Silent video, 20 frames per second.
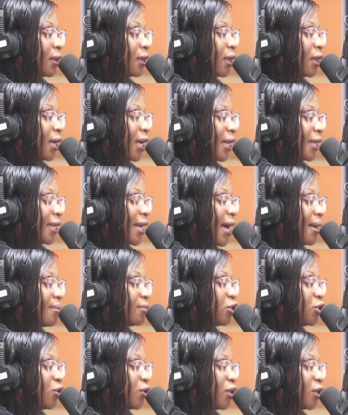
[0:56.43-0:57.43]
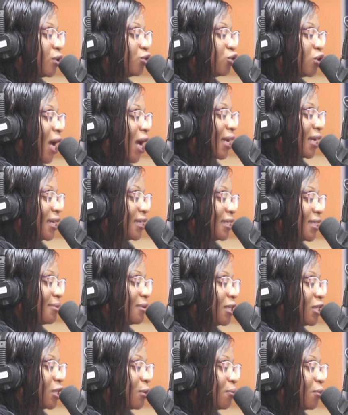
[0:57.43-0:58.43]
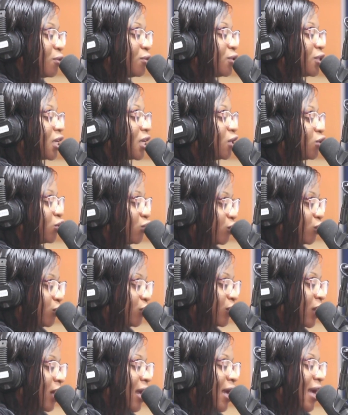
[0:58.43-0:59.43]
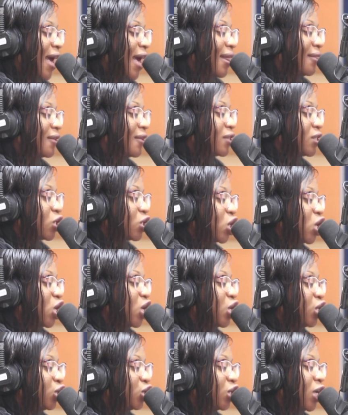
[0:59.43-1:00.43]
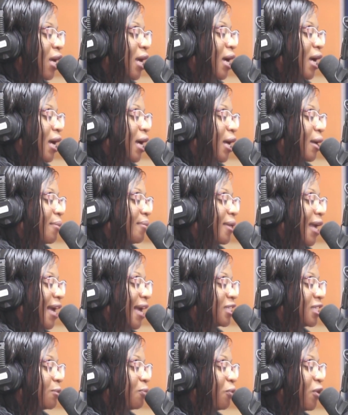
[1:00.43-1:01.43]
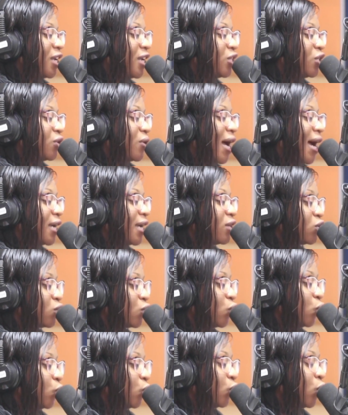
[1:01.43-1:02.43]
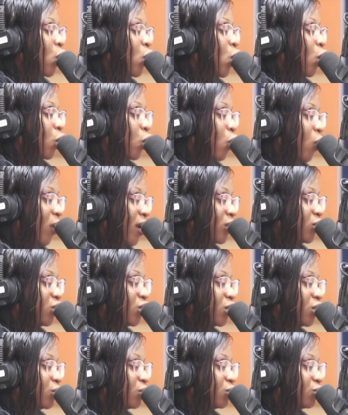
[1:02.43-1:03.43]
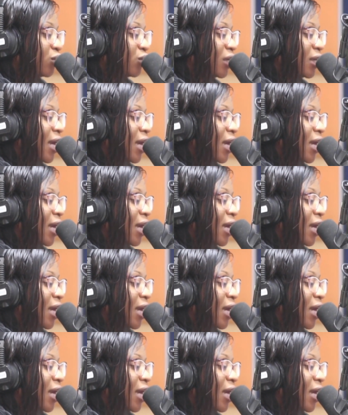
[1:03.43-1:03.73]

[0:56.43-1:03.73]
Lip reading: it comes to the drug and substance abuse issue, and the scourge has spread to high school going children,